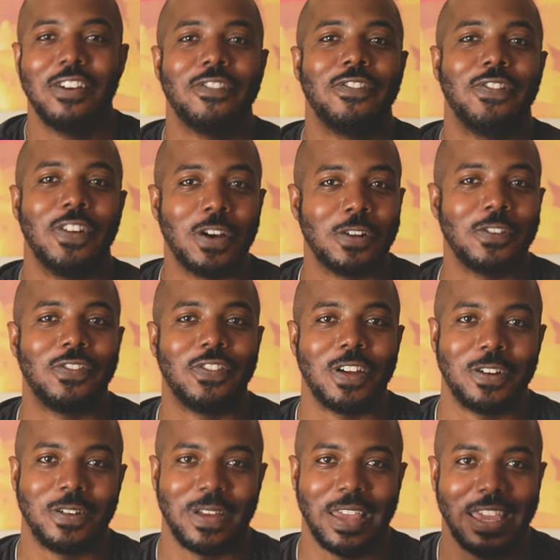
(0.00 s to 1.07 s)

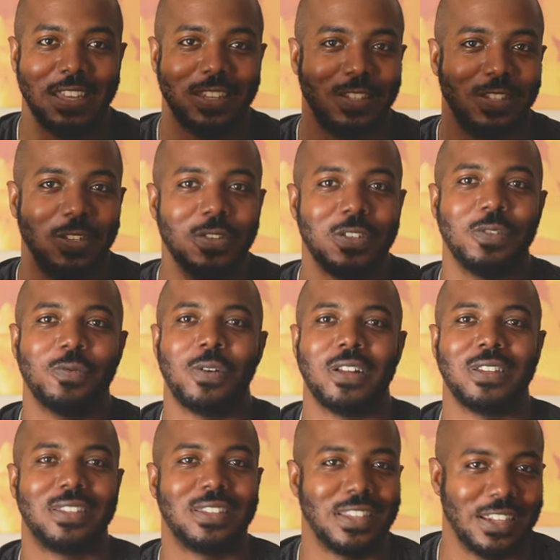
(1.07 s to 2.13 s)
Photo-Flo is use it
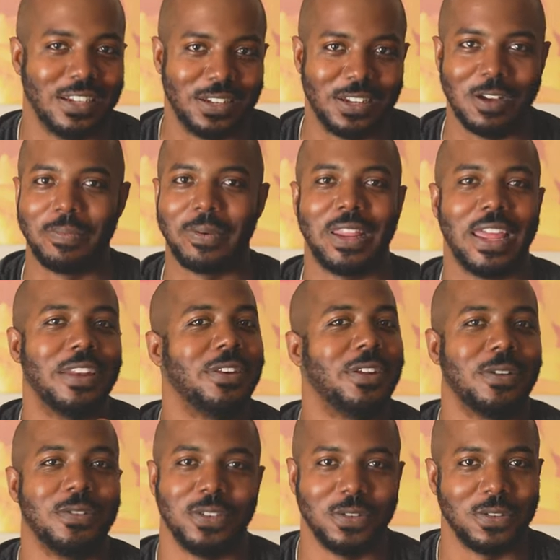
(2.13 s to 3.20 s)
once, dump it, and
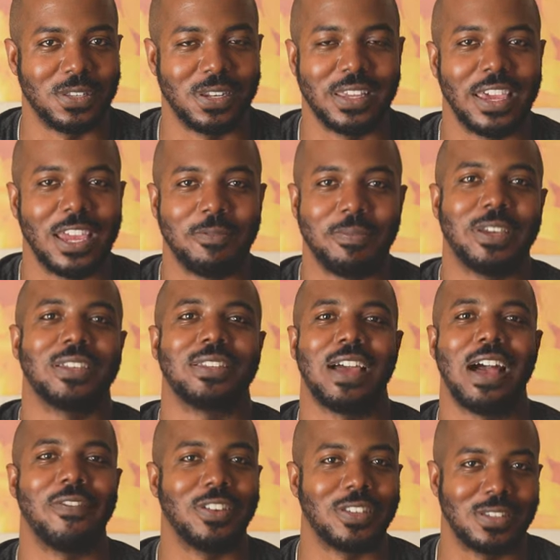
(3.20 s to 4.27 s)
don't use it again, because
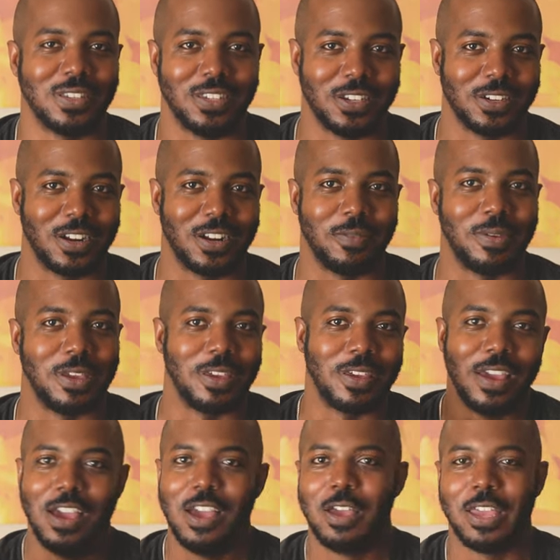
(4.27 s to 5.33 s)
obviously you're gonna
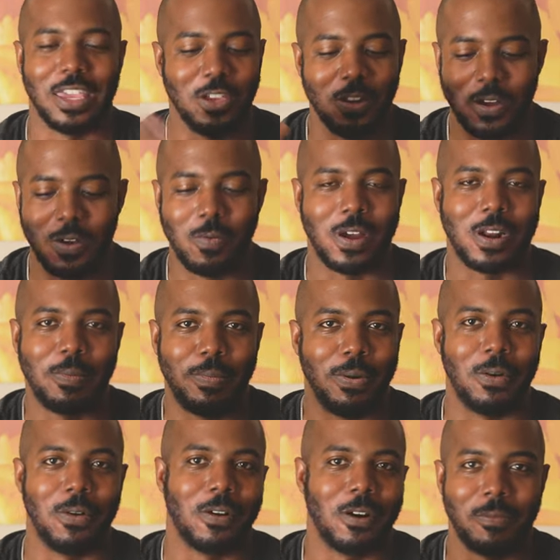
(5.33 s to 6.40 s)
be, you don't wanna
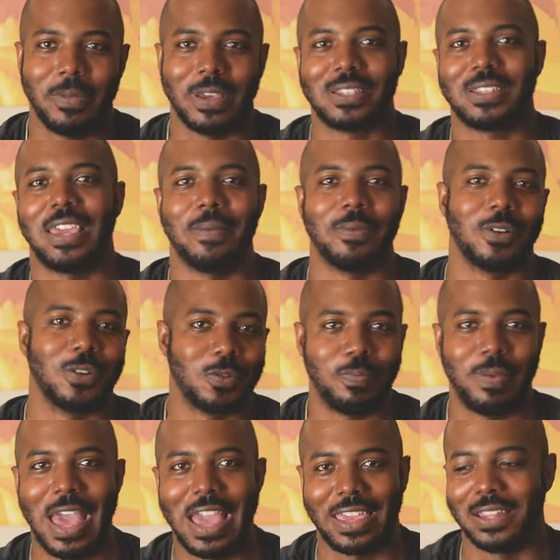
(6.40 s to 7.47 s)
pour or mix chemicals
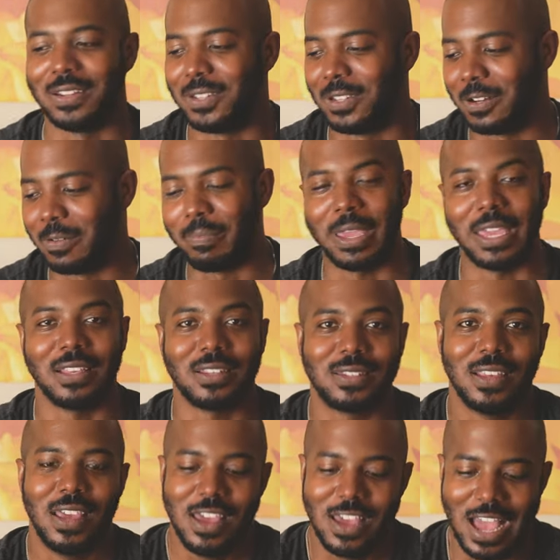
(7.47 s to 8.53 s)
back into your
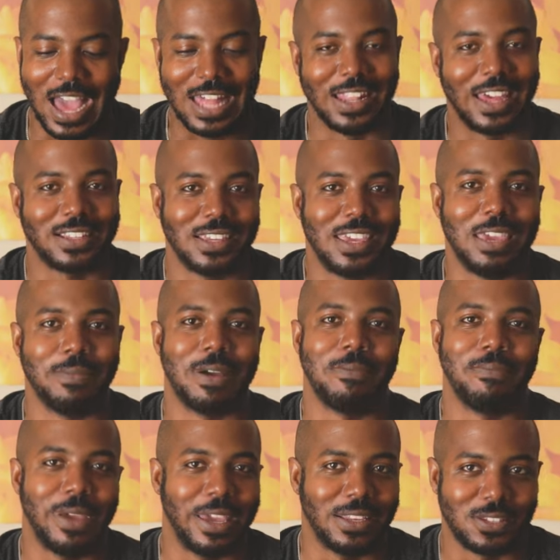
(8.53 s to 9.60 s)
base. I like to keep my
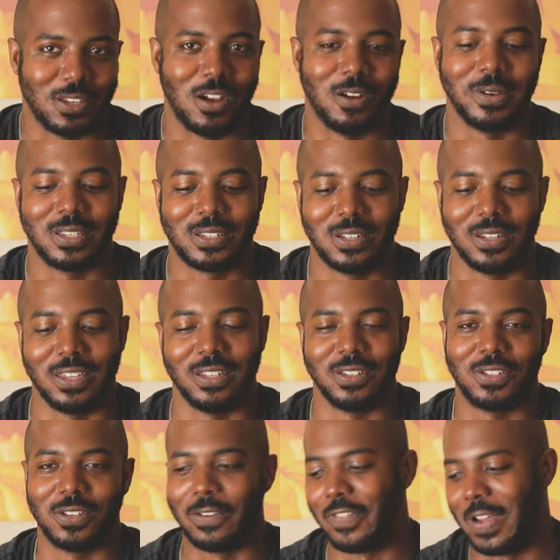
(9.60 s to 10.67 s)
base always clean.
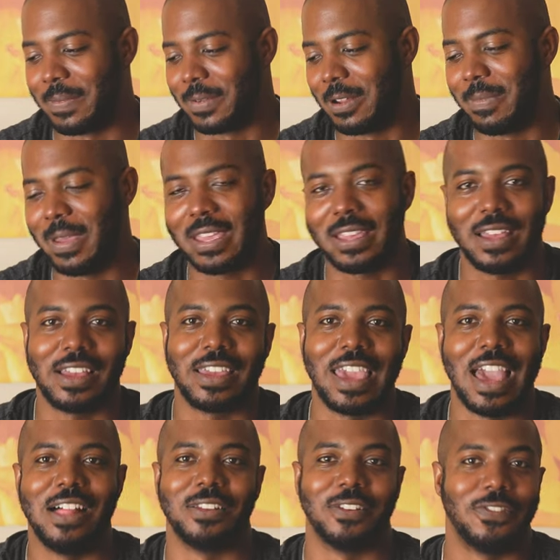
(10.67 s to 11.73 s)
So if I'm gonna make a
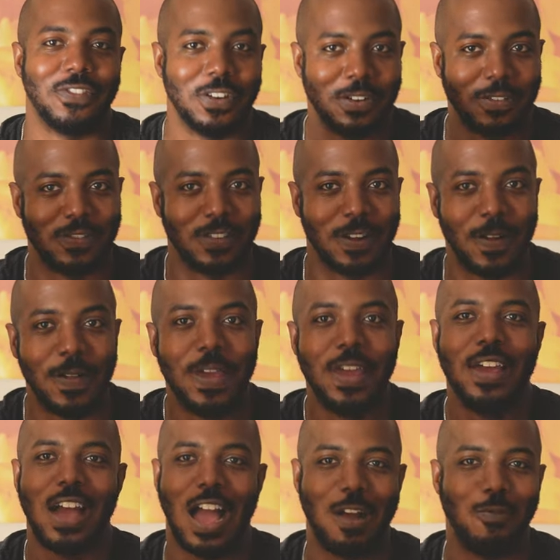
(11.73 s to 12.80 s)
gallon of Photo-Flo,
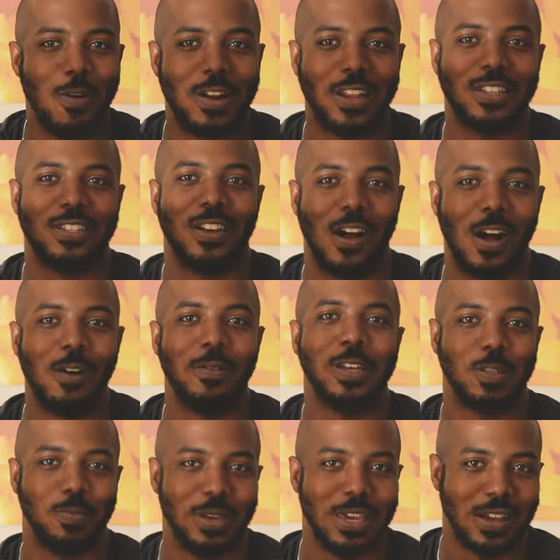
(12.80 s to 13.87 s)
I want it to
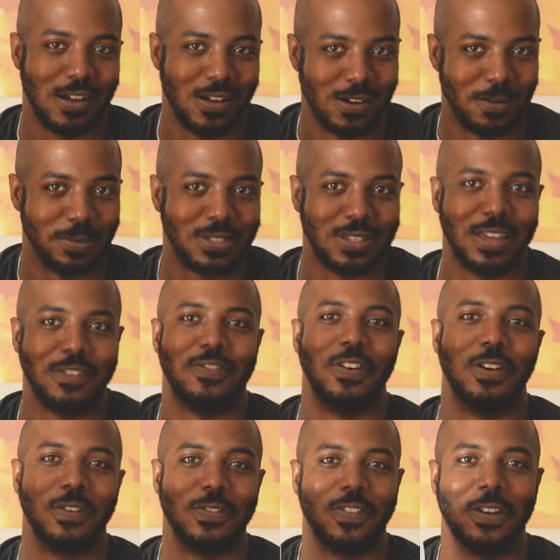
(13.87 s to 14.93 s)
always be one hundred percent
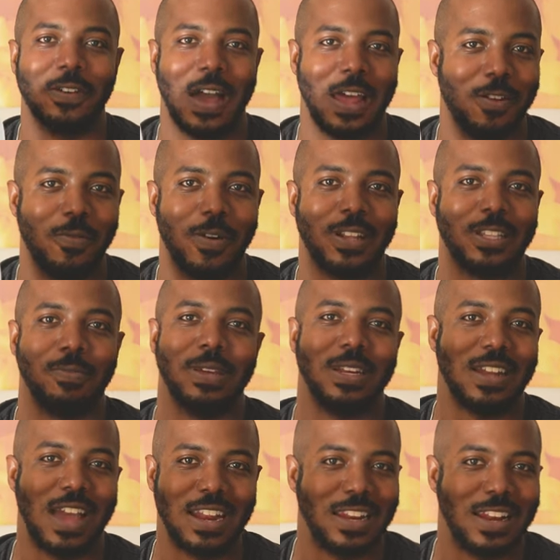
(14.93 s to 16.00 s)
Photo-Flo. I don't want it to be
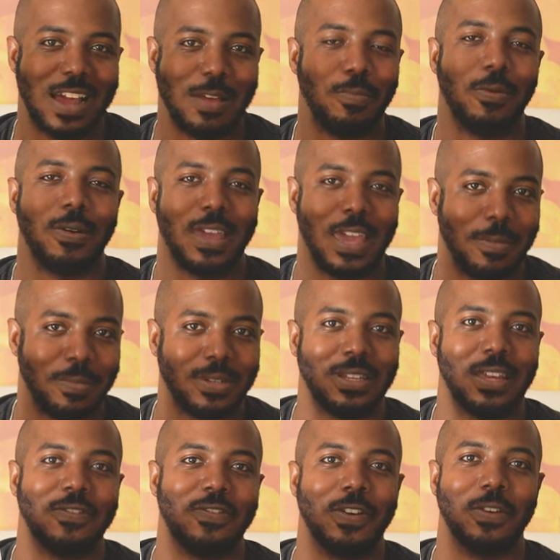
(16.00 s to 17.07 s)
ninety-nine point eight
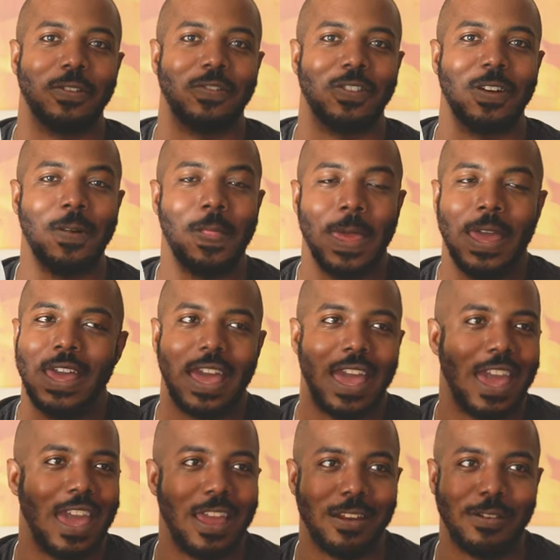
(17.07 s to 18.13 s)
percent Photo-Flo
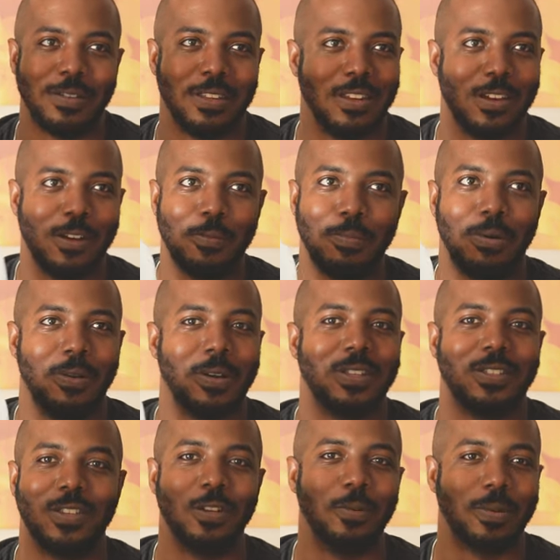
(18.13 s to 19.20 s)
and, you know, zero
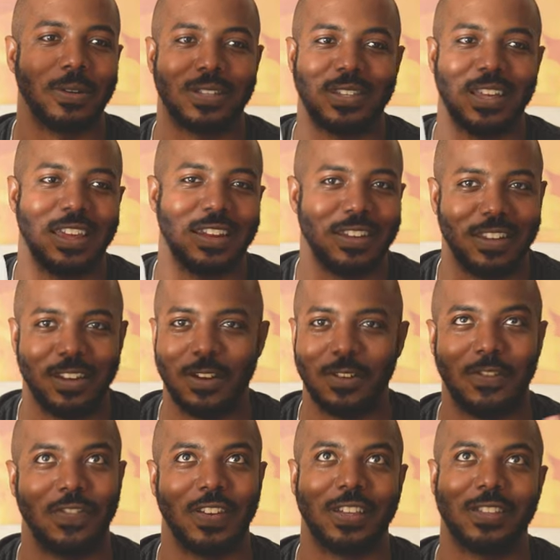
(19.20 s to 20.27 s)
point two percent, you know,
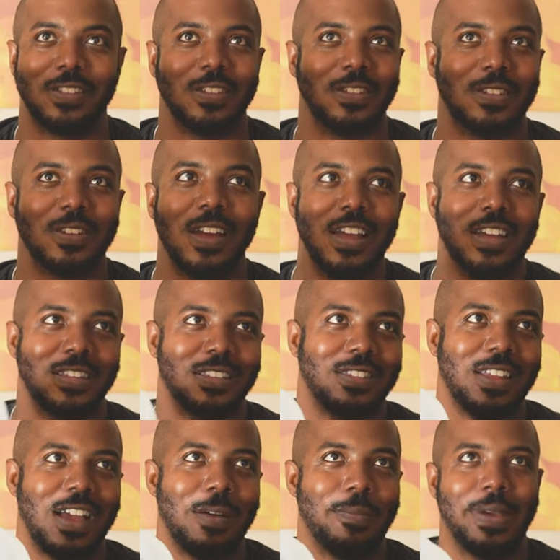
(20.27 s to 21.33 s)
fixer,
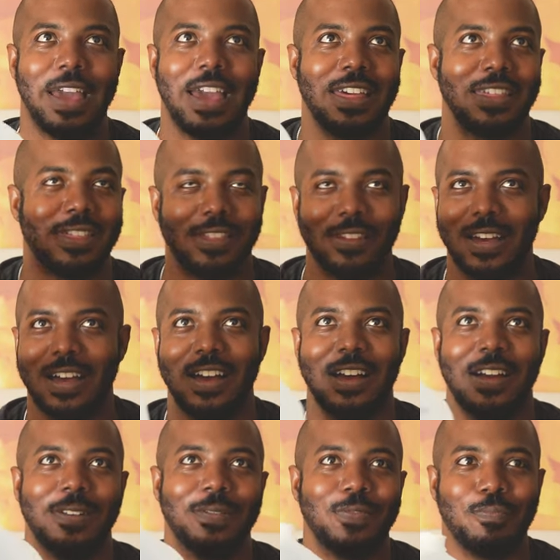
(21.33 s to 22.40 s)
stop bath,
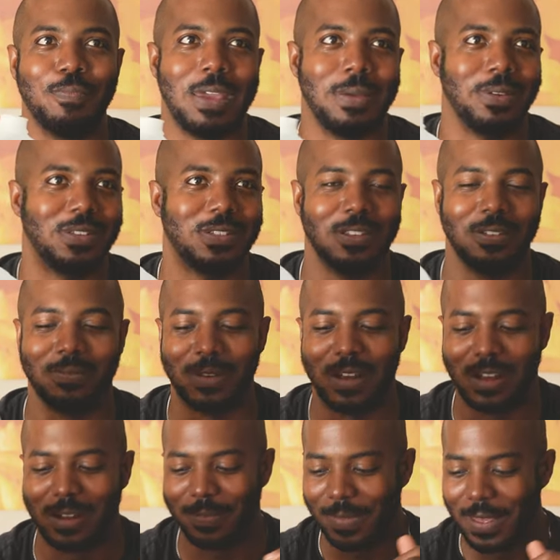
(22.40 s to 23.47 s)
uh, maybe some
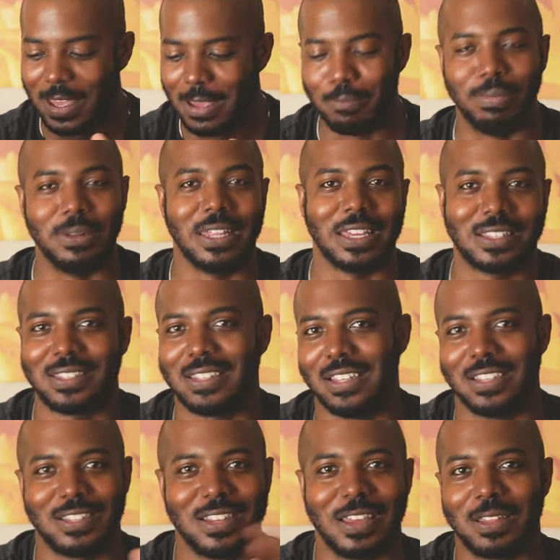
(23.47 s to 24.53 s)
um, blitz
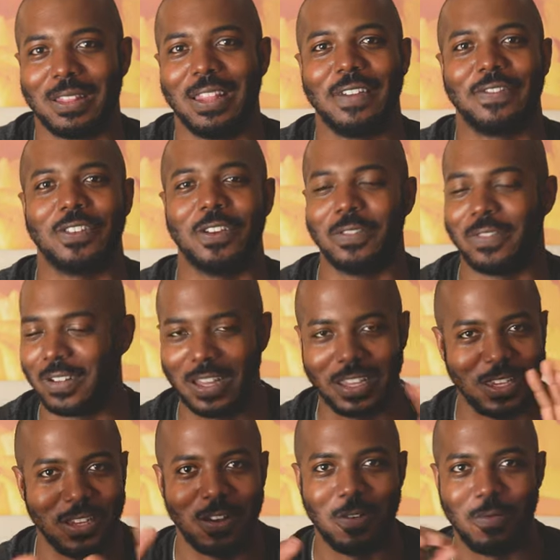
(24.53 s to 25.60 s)
is like left over.
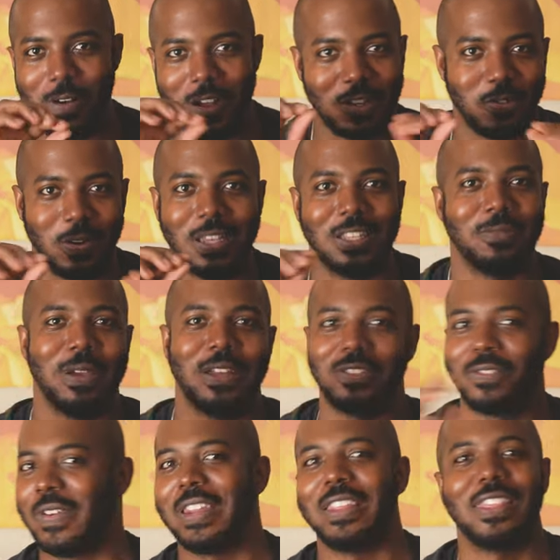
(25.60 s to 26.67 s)
Like, you don't want trace
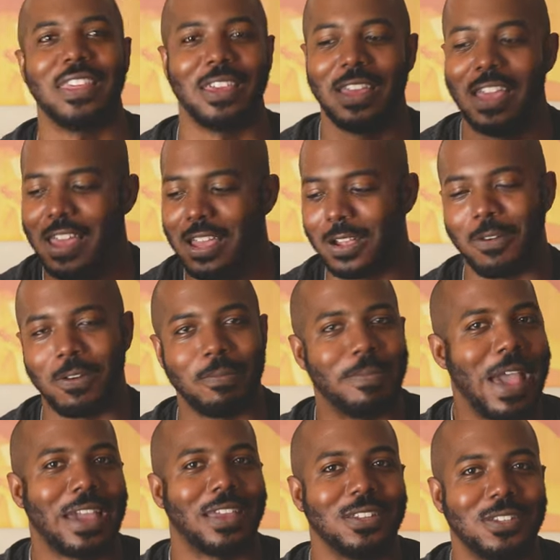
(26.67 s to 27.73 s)
amounts of anything going
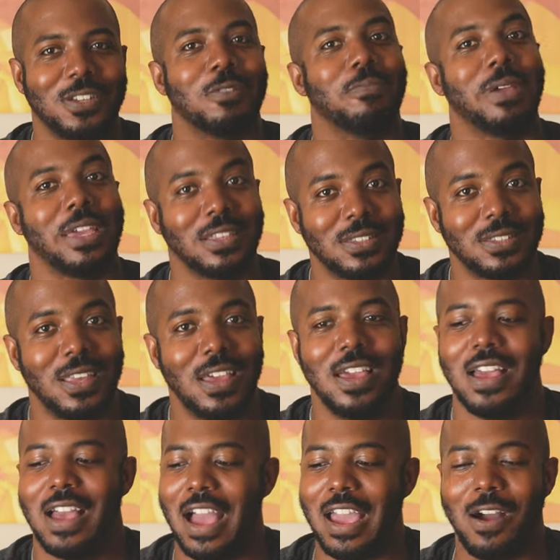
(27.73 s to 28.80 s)
back into your base.
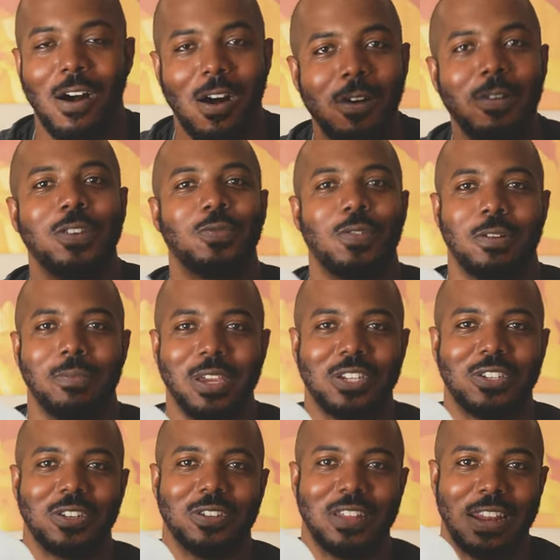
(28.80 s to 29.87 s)
I always want to make
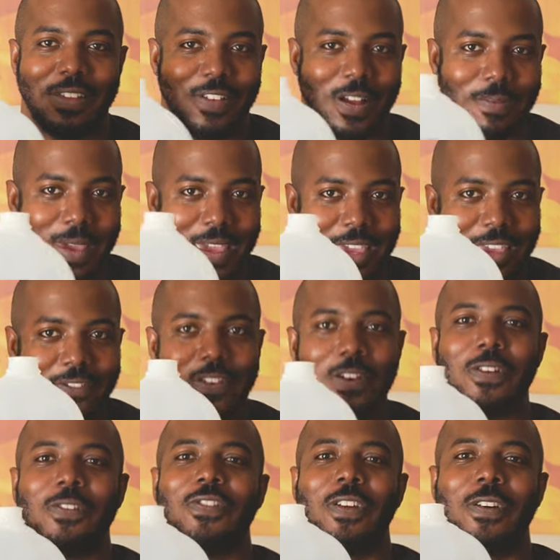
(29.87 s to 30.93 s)
sure that if I'm making
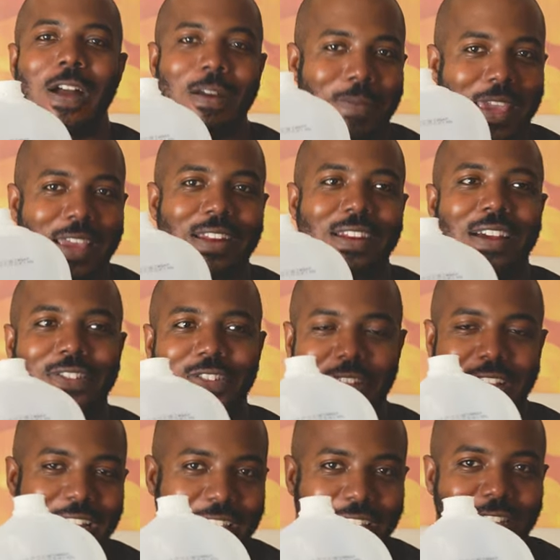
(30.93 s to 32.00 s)
Photo-Flo, I make enough so
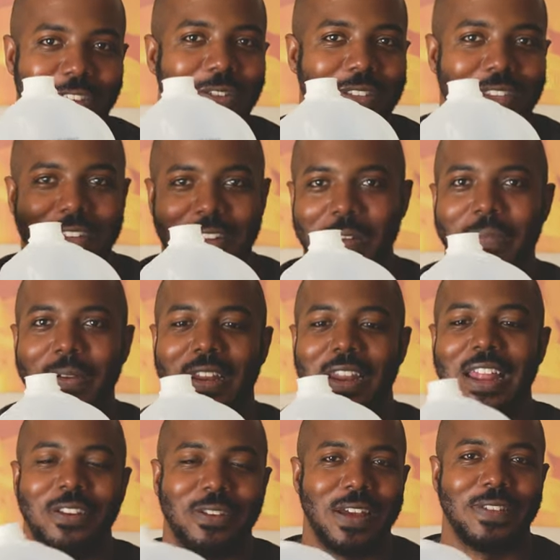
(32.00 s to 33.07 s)
that I can use it, dump it, and
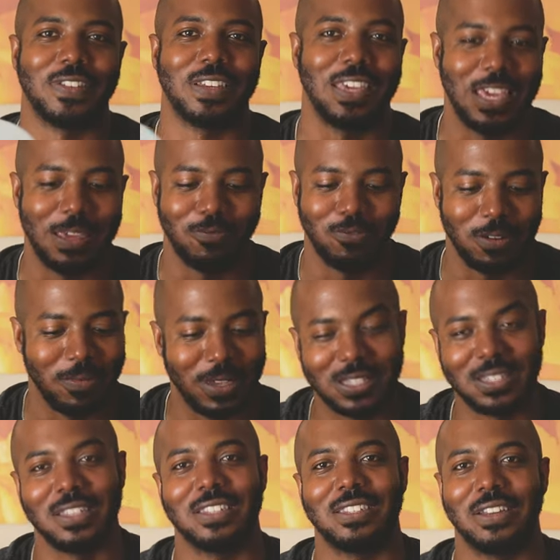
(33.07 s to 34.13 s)
I don't have to keep
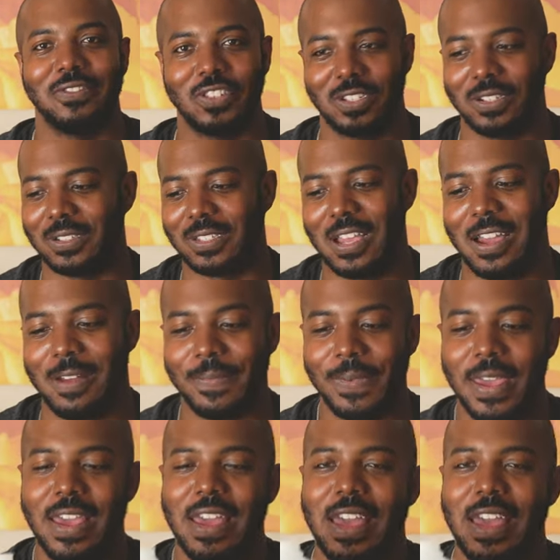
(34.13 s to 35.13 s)
remixing this every single time.